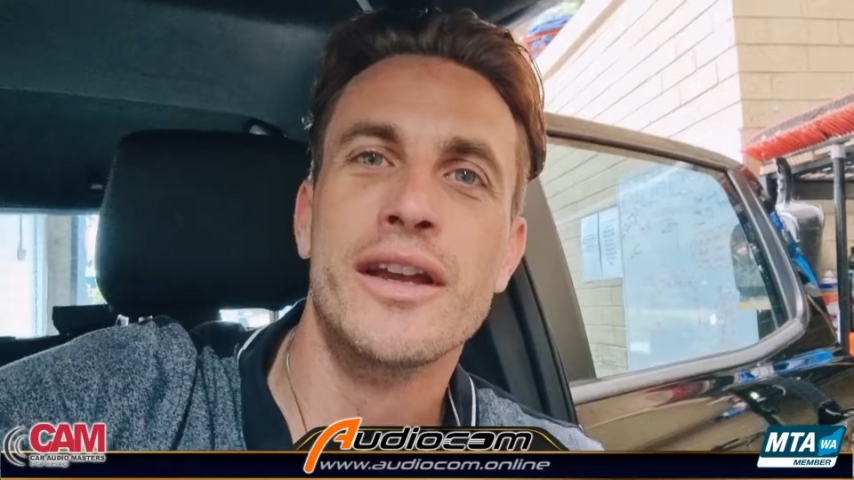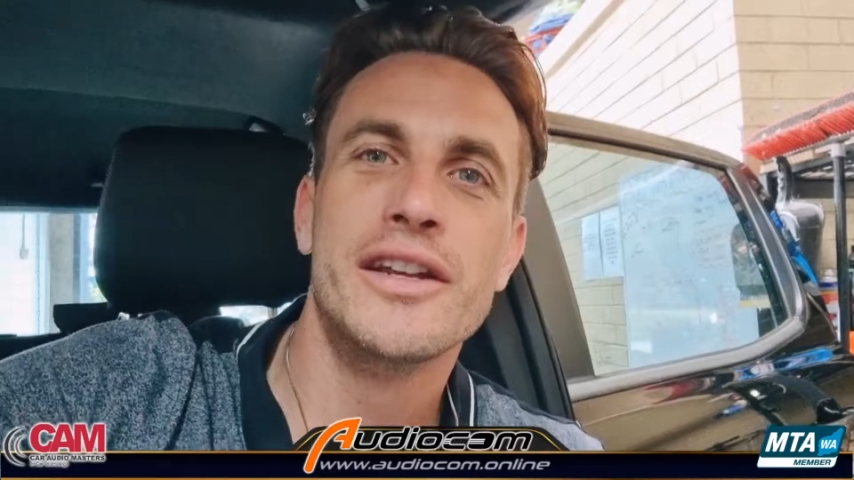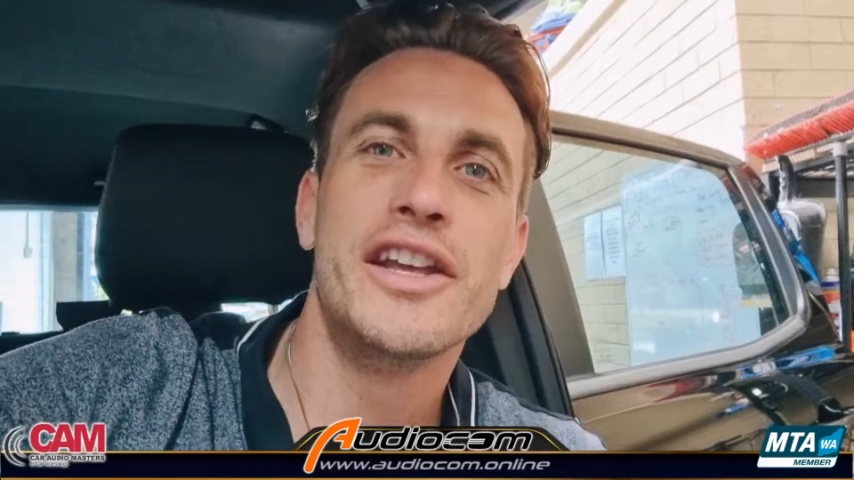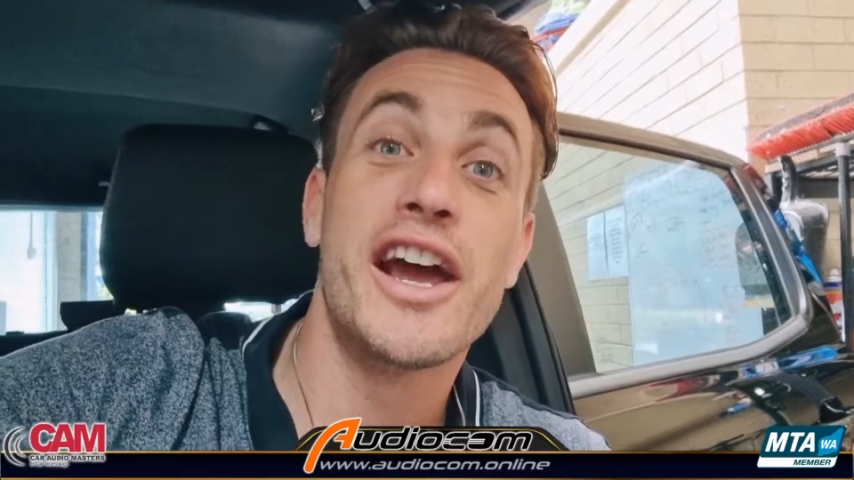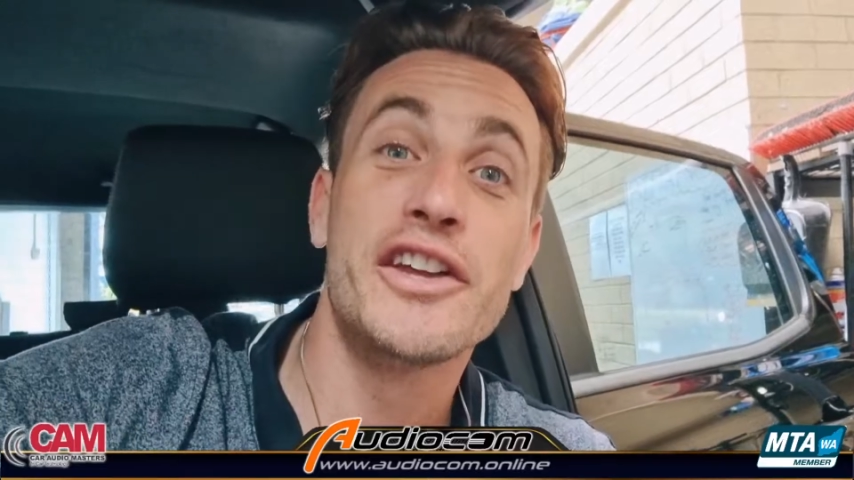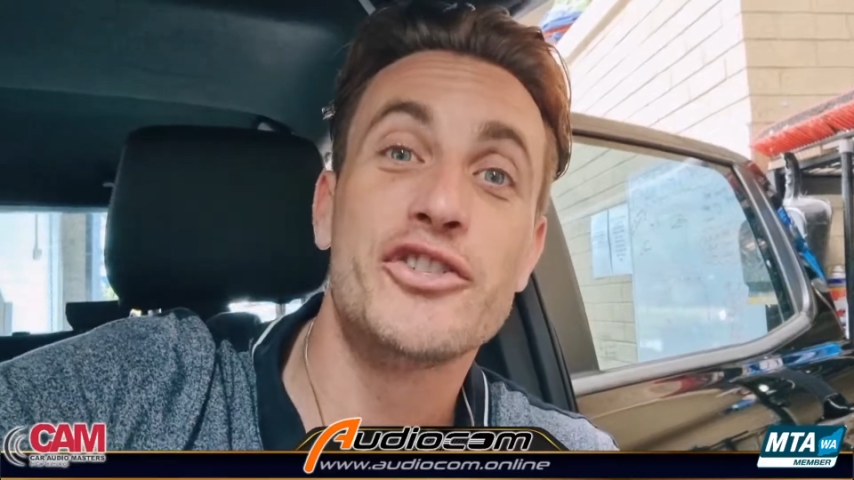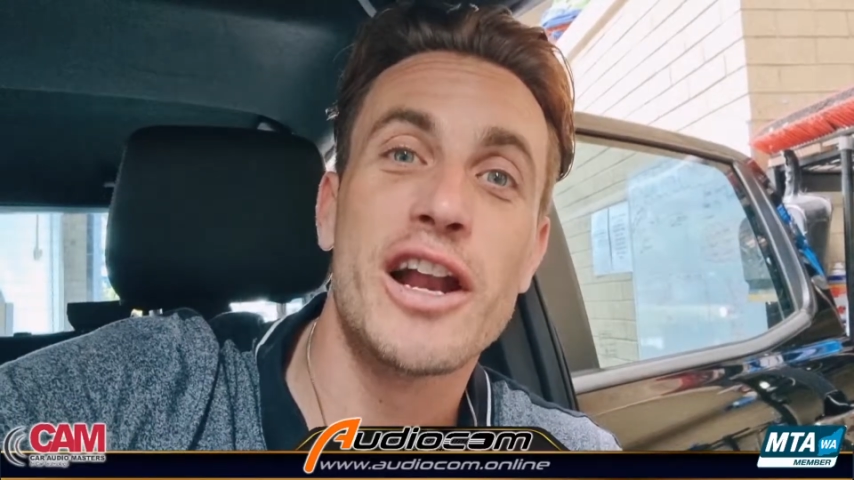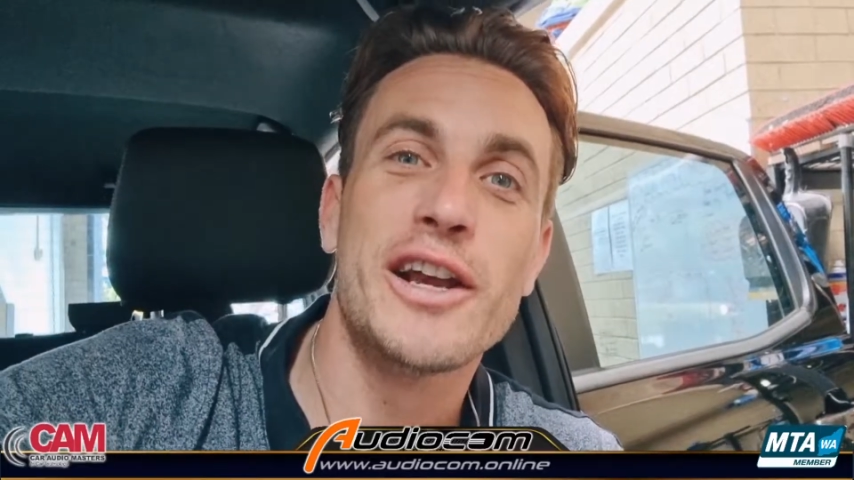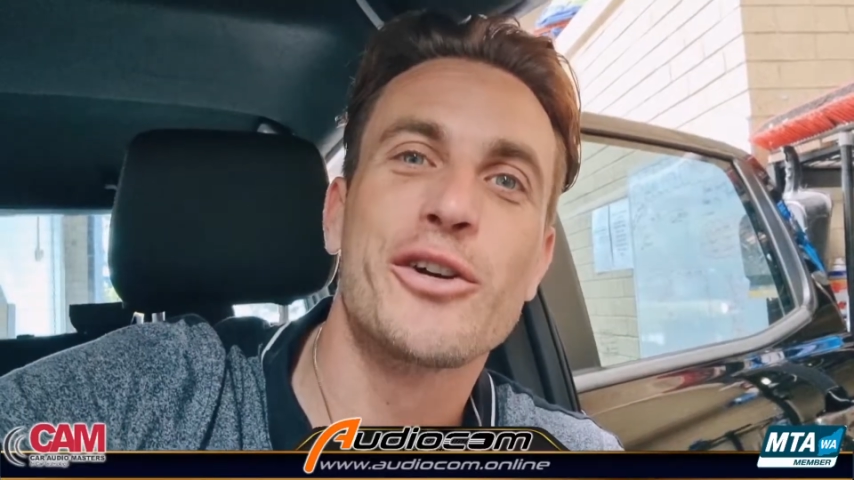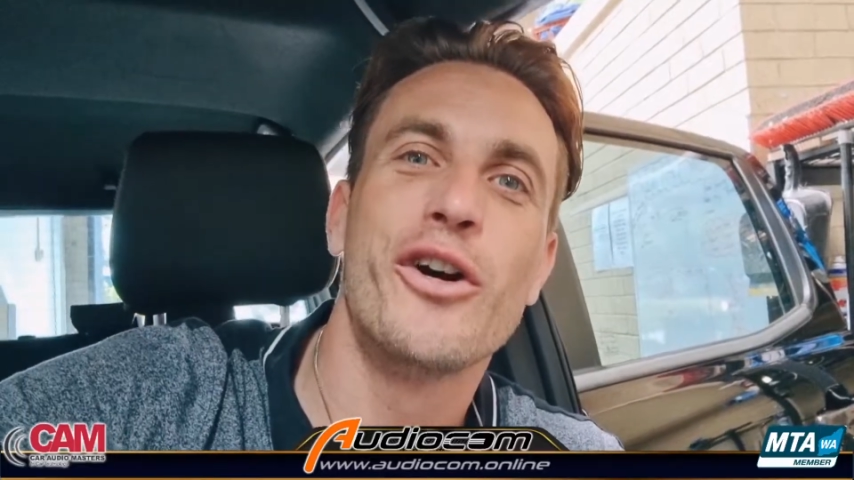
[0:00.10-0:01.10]
G'day
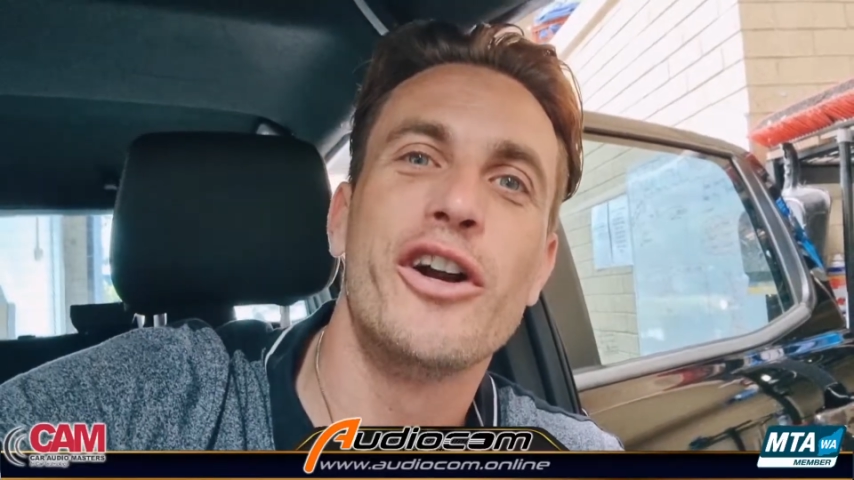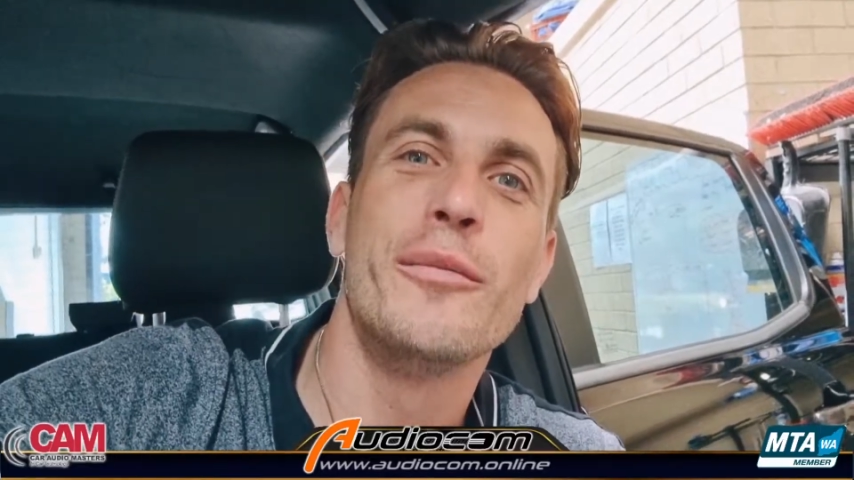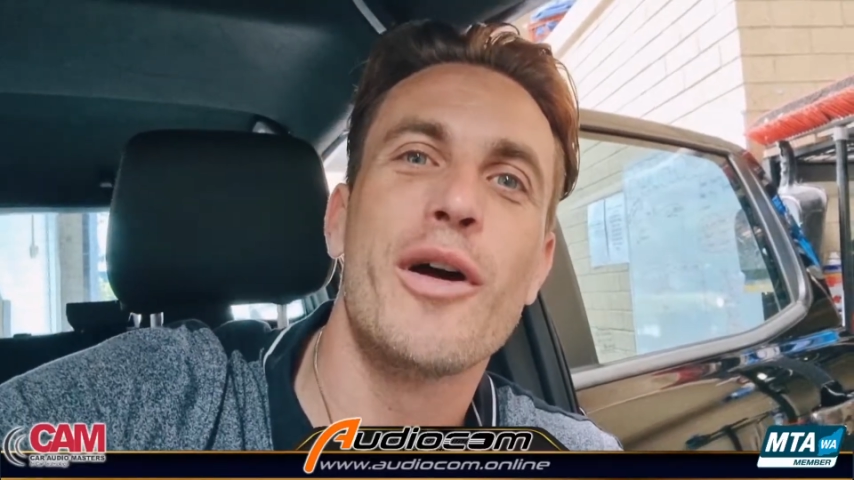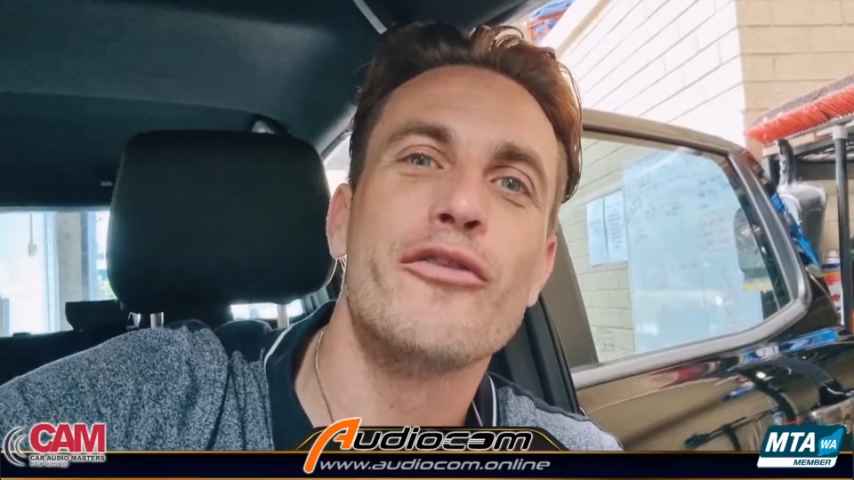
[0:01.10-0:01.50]
Australia, Korum